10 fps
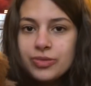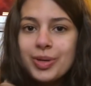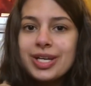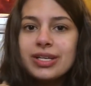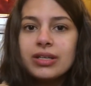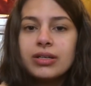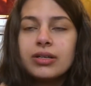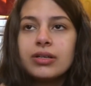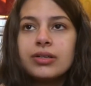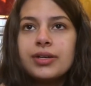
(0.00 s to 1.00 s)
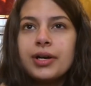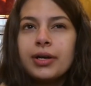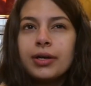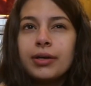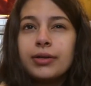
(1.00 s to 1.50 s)
she's my
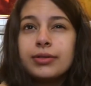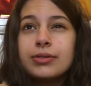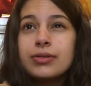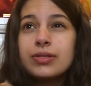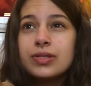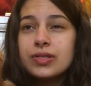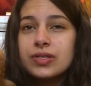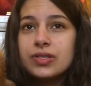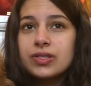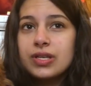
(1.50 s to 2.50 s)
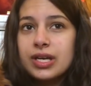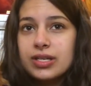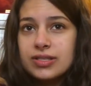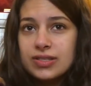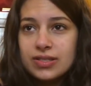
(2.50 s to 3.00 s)

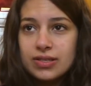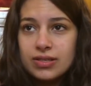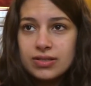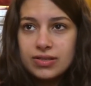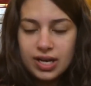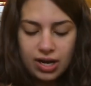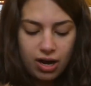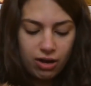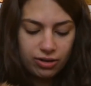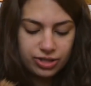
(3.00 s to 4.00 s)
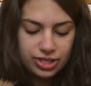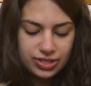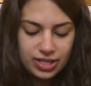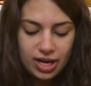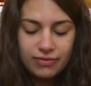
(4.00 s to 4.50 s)
6th
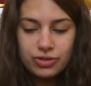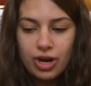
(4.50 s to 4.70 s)
psychologist that I've